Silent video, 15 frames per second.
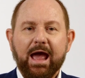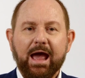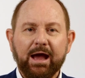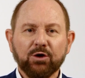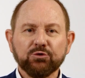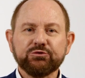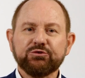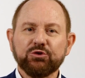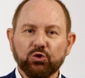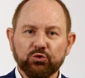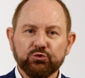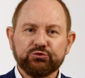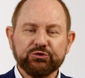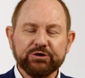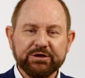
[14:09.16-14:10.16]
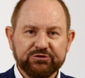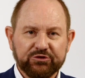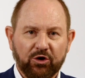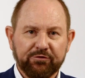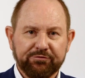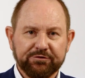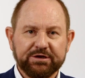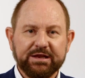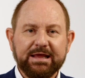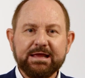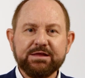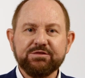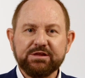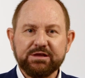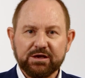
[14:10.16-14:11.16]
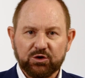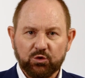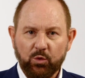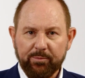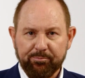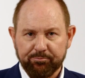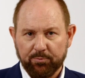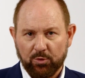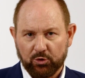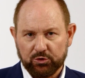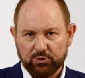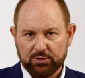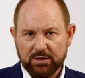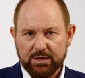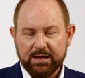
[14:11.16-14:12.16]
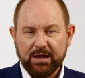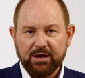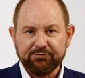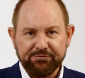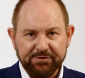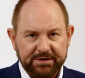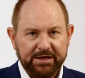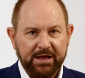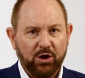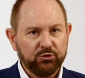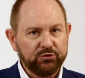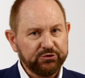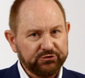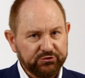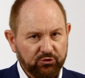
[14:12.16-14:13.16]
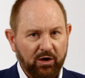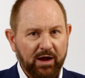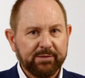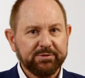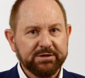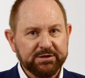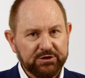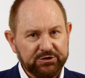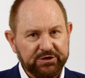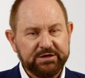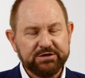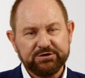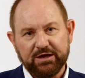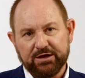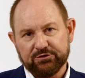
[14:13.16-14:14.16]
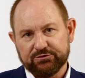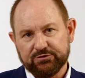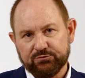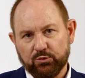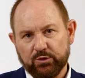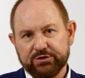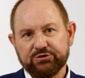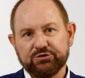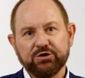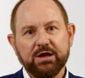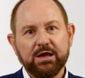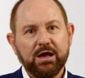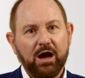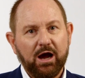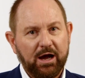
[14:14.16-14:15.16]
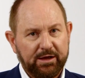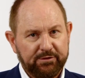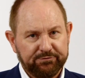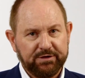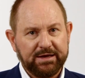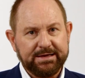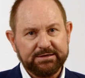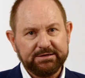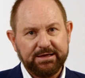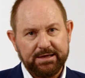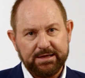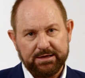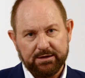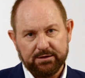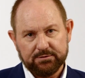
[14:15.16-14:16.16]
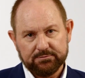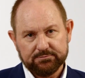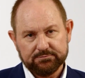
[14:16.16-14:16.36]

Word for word: Our solution is offered in the EQUIP model, a video describing the details of which I have linked here.